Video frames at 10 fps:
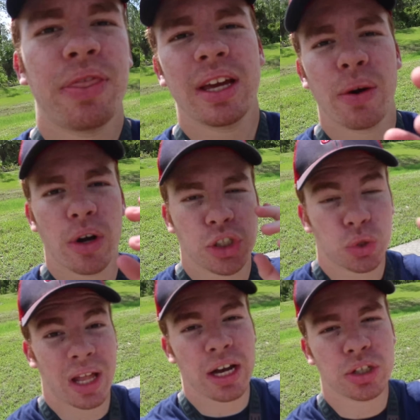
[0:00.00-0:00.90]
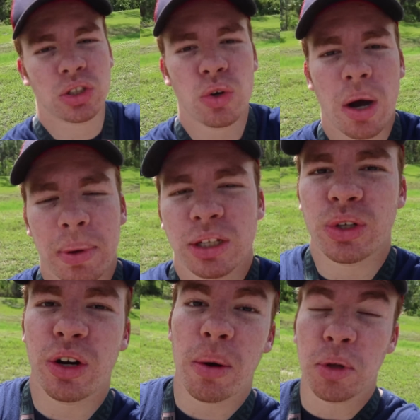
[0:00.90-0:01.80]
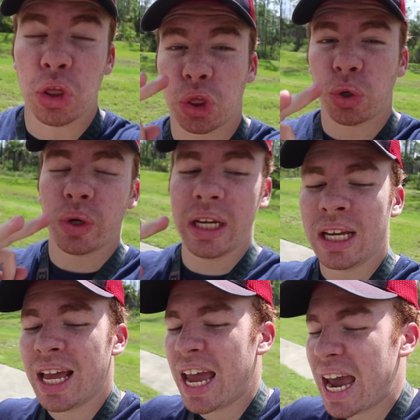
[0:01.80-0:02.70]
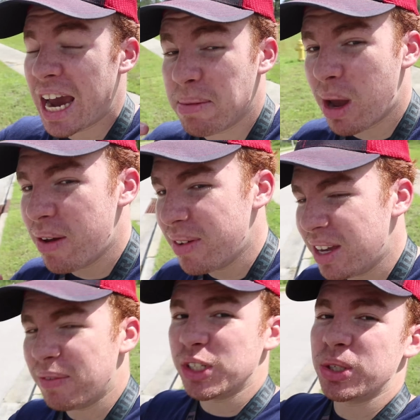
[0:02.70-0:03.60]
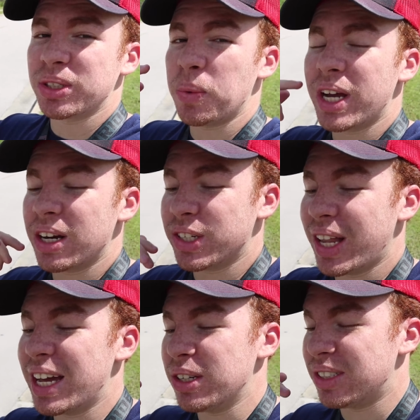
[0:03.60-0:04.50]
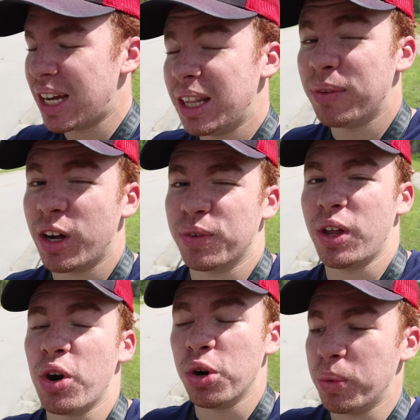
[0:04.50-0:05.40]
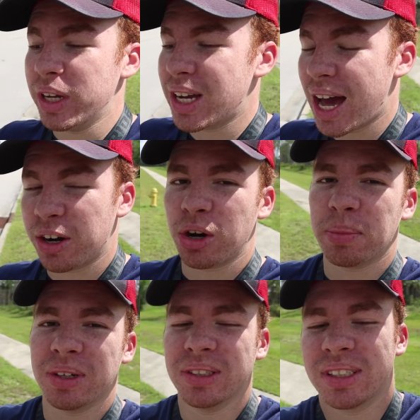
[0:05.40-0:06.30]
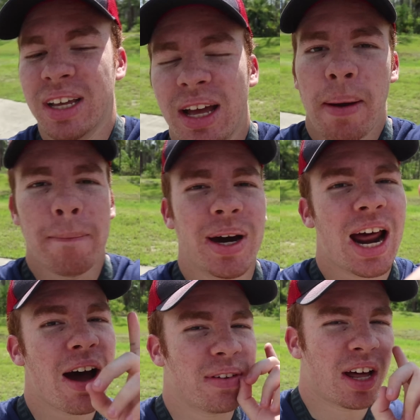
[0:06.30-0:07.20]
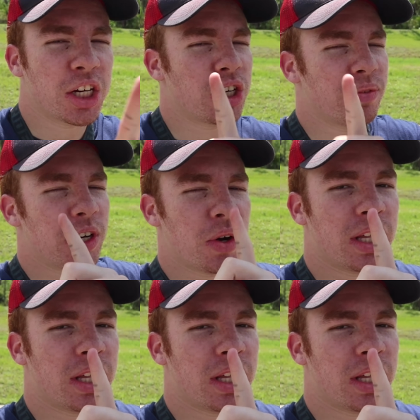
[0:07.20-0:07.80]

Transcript: I think around July or so I'm gonna try to upload 3, and maybe even choose a week out of July and just daily vlog for the whole week. I don't know, bros, but I have a lot of good video